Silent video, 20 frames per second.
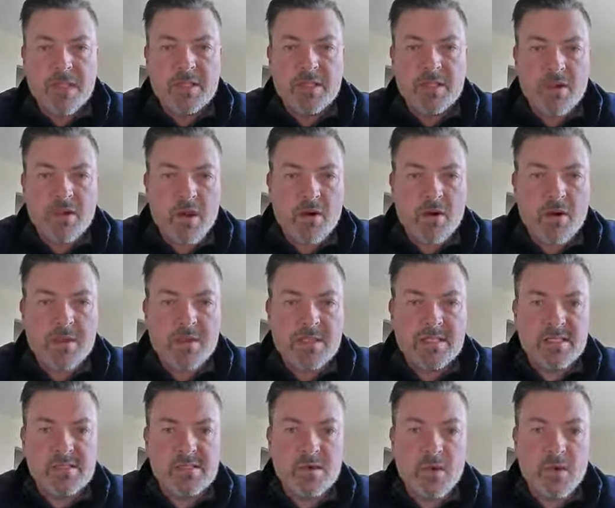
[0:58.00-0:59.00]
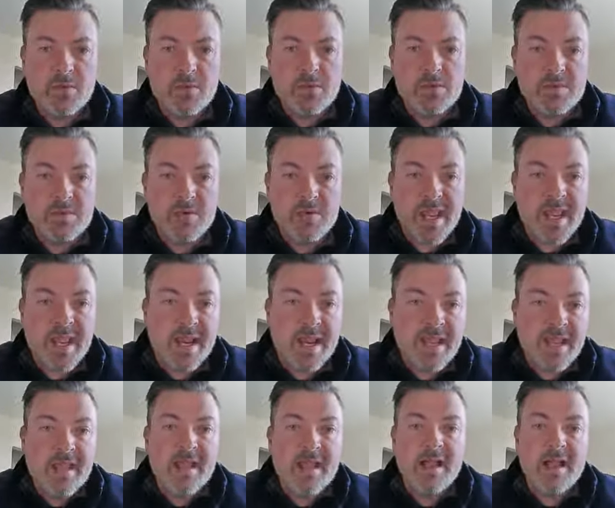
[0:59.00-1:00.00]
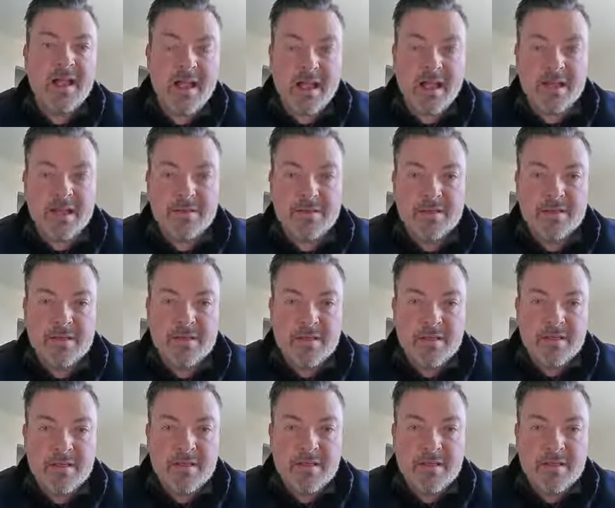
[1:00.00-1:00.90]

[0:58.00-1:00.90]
you can always go to a higher